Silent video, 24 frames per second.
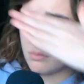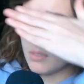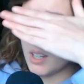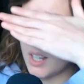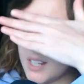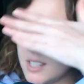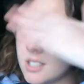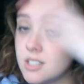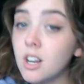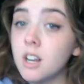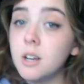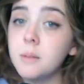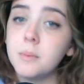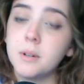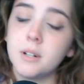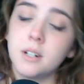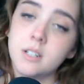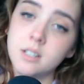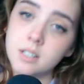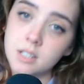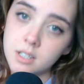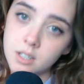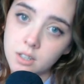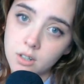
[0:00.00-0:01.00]
It's not
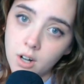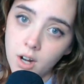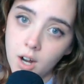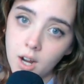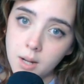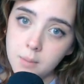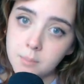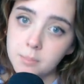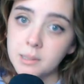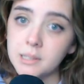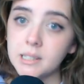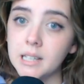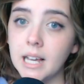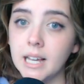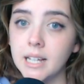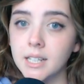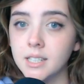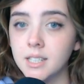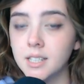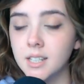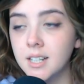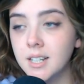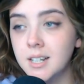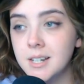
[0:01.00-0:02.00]
embarrassing to cry, but
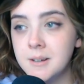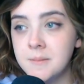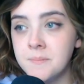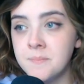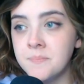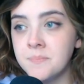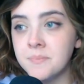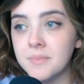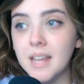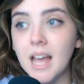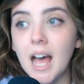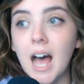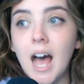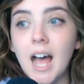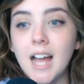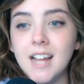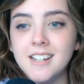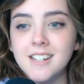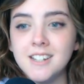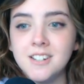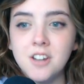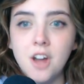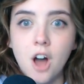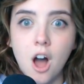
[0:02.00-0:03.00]
like, I
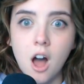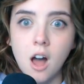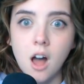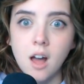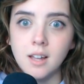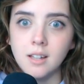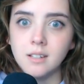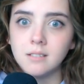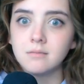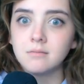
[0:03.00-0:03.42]
did not